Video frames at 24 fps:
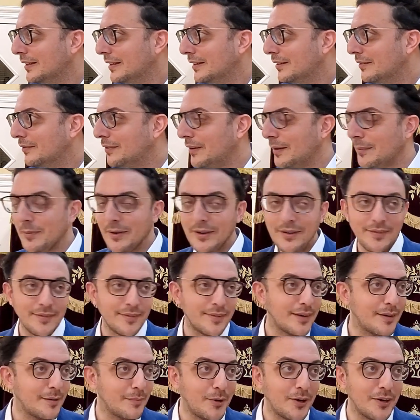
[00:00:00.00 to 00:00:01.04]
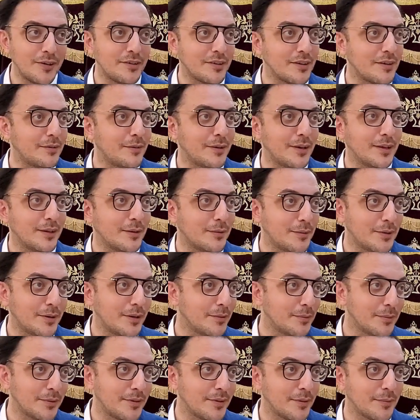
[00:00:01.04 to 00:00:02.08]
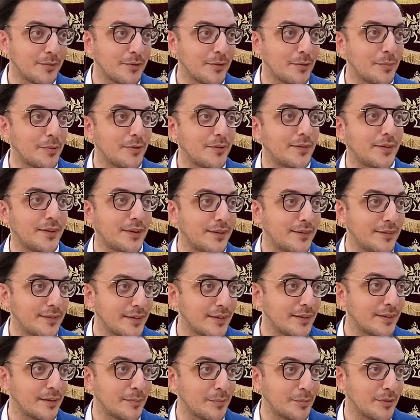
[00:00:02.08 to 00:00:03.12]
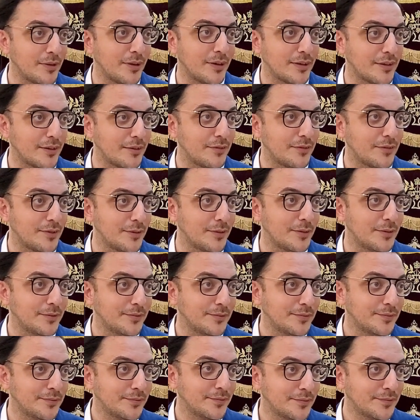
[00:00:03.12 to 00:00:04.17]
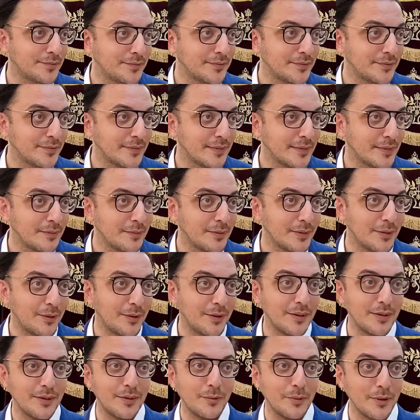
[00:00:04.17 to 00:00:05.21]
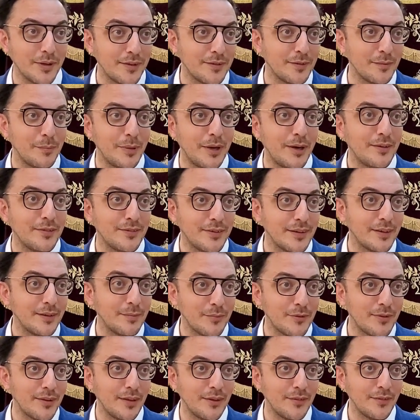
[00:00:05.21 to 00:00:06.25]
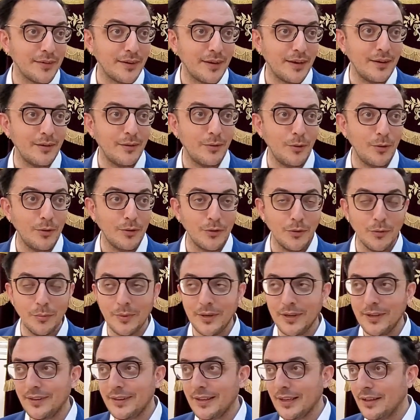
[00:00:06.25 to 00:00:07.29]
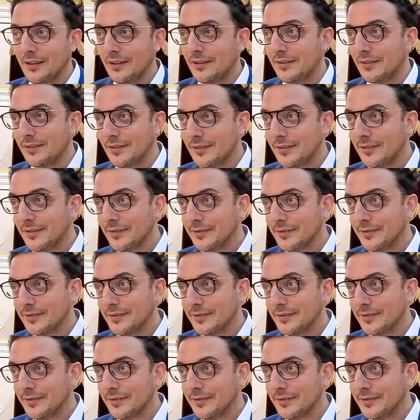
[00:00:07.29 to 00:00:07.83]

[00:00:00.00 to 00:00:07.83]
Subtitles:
The feminists that are marching around the world with some stupid signs think they're productive too, when all they're doing is embarrassing themselves and all human intelligence.